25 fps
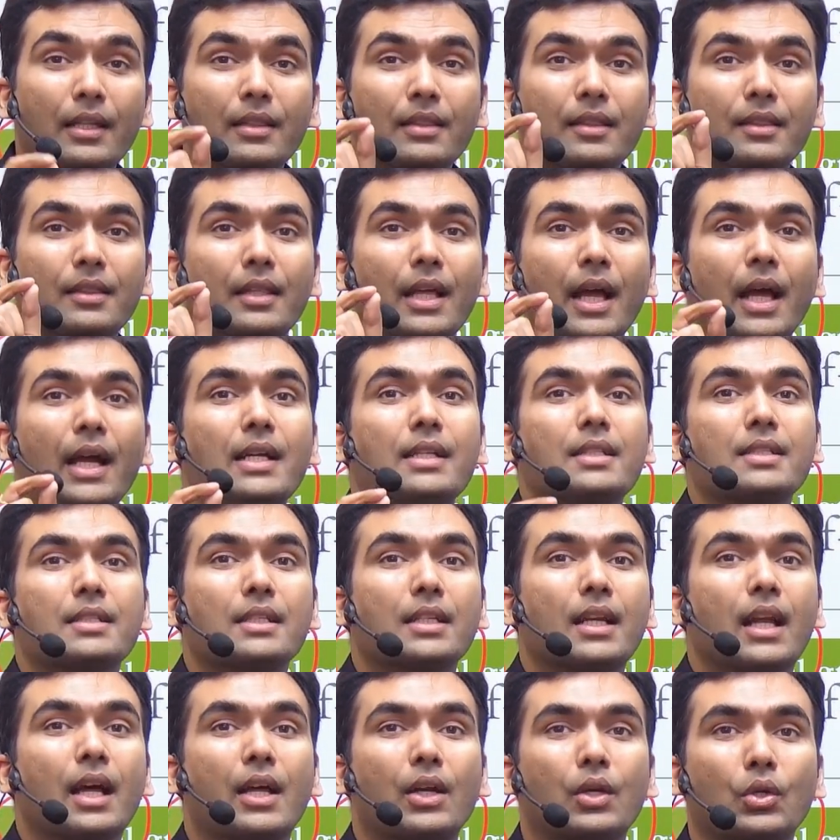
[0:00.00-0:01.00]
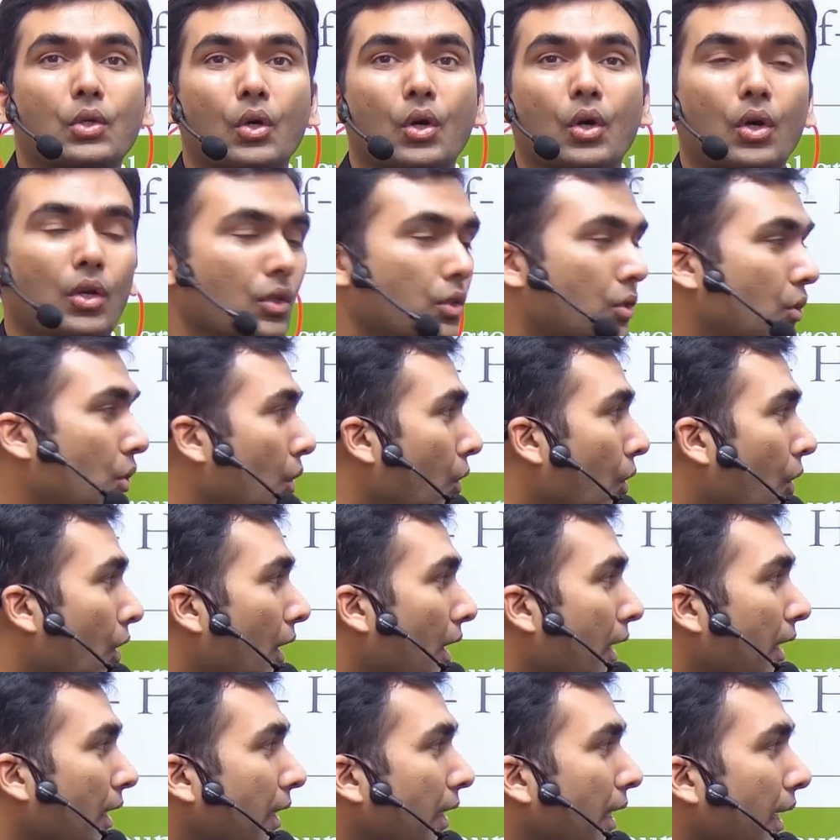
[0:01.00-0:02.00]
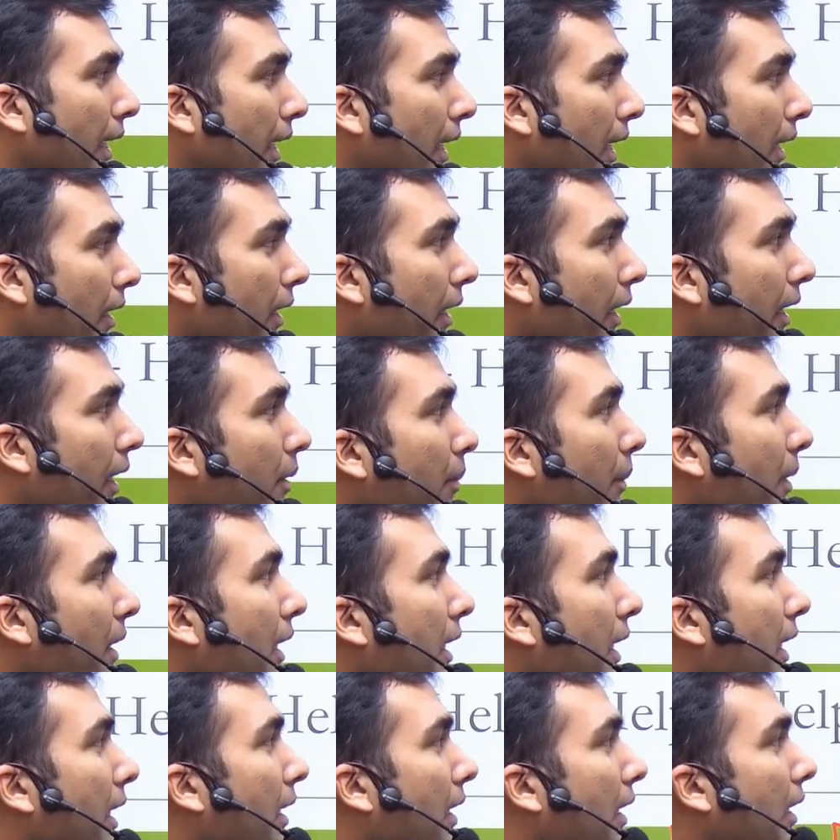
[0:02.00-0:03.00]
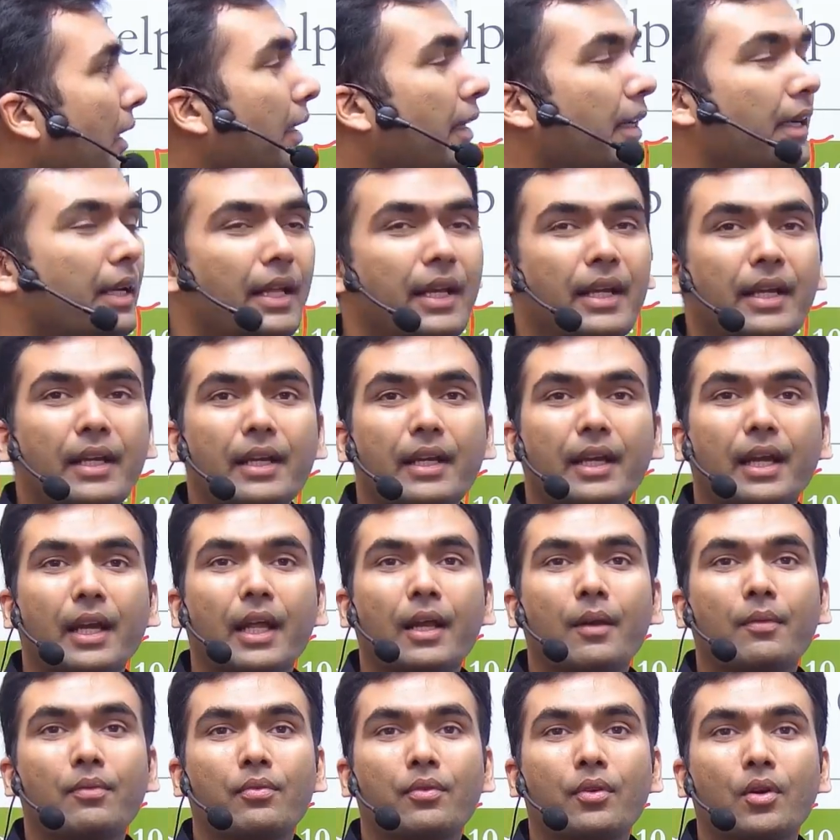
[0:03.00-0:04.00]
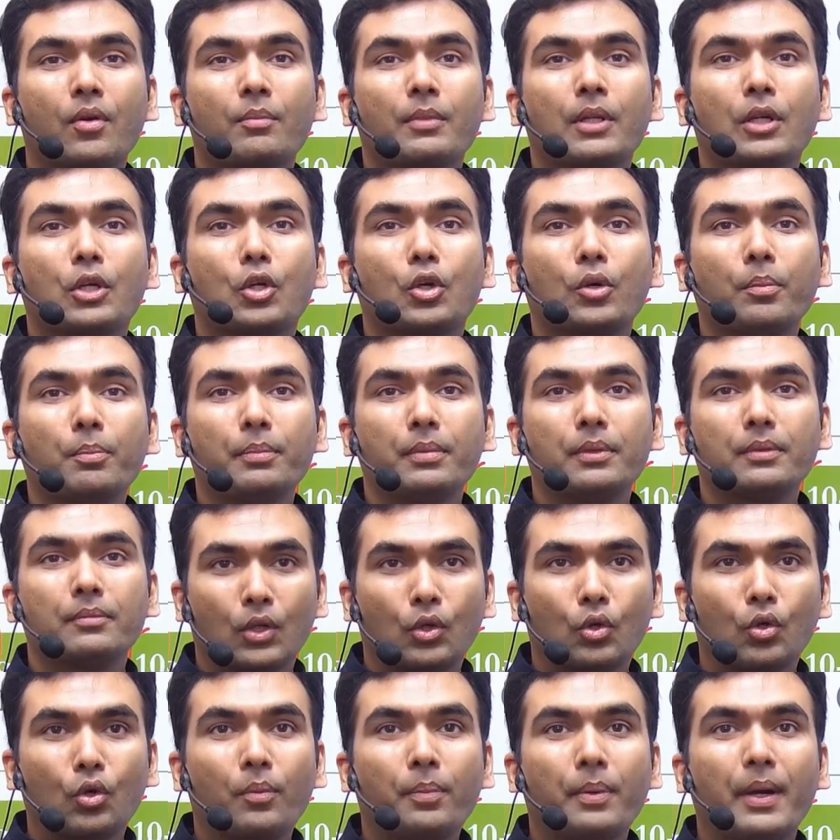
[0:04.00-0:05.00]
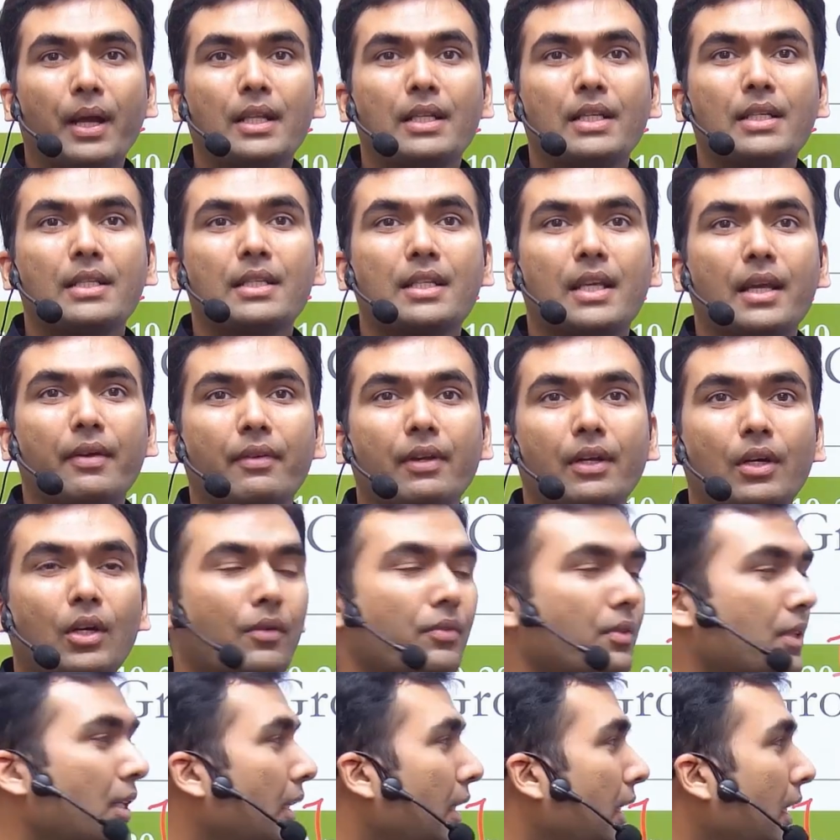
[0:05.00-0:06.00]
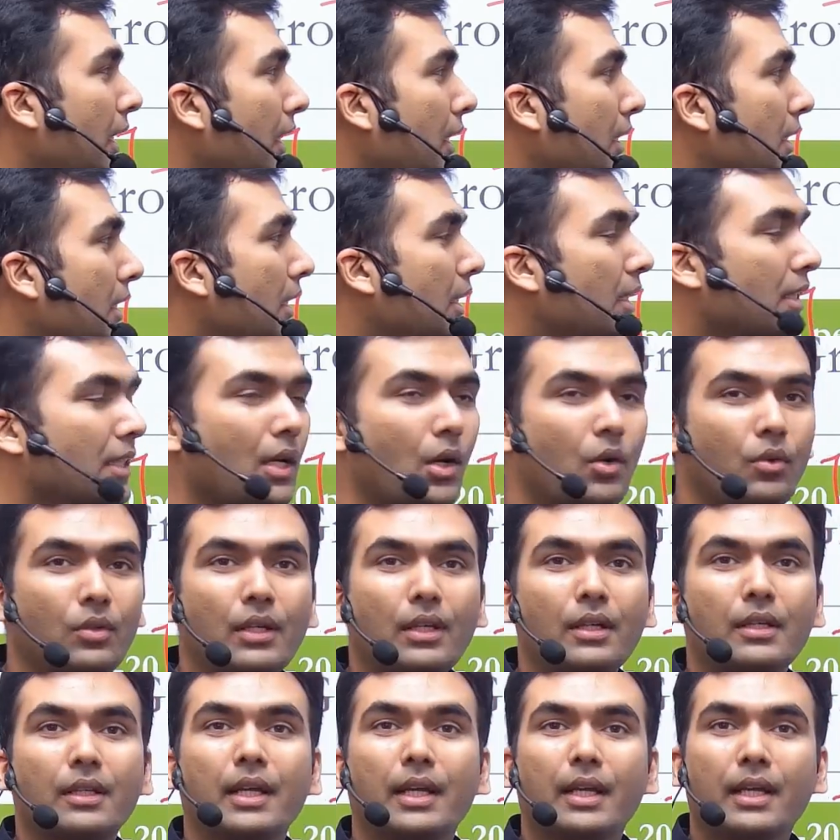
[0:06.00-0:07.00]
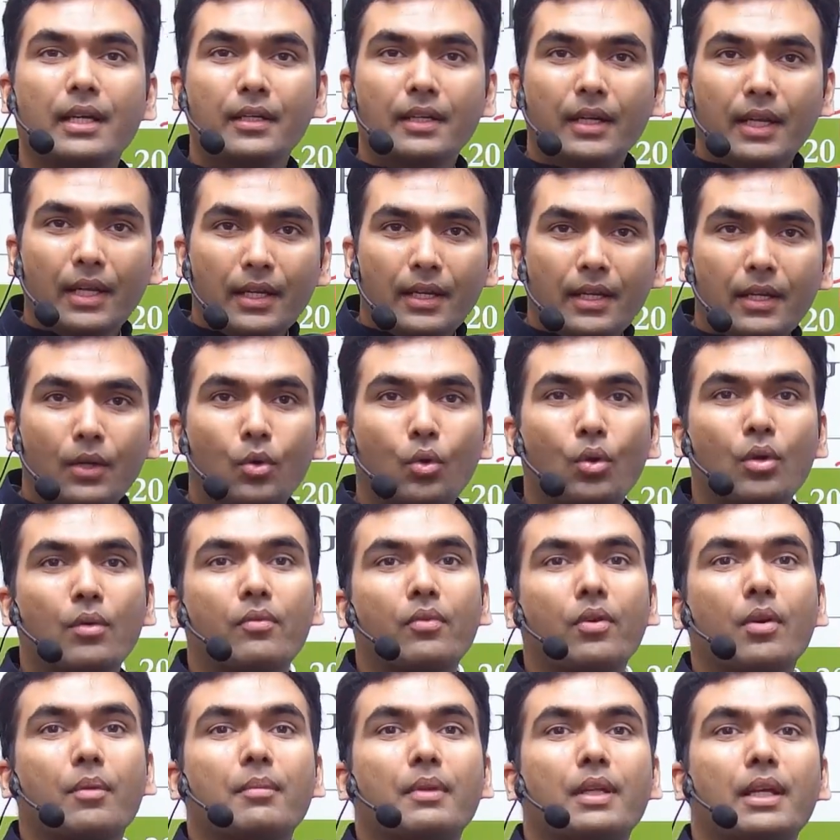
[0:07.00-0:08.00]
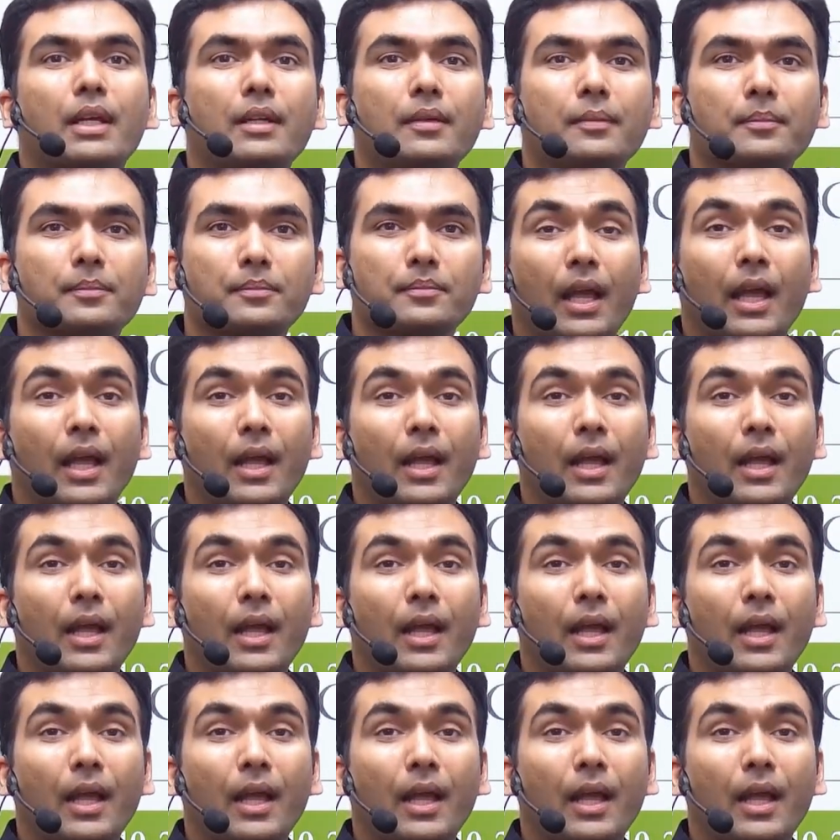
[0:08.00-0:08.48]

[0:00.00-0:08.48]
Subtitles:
In that scenario also, they can immediately take help from the group. The group has a saving of say 36,000, they can take a loan from there.